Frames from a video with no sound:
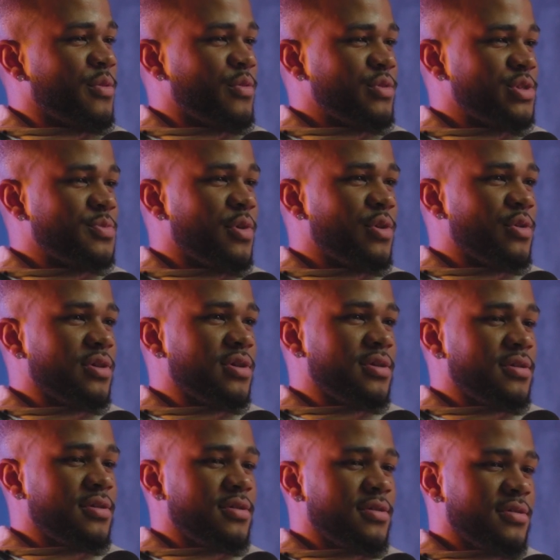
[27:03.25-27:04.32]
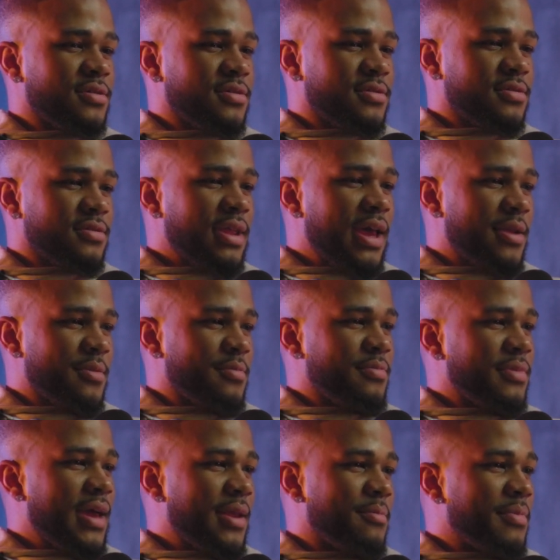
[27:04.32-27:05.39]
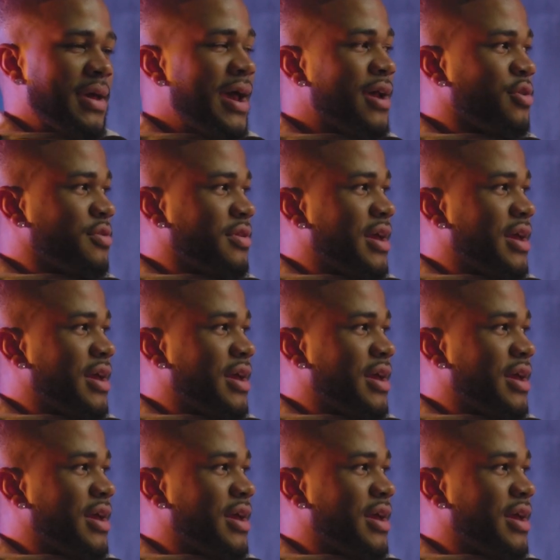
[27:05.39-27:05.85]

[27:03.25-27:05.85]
when we spoke, that that battle,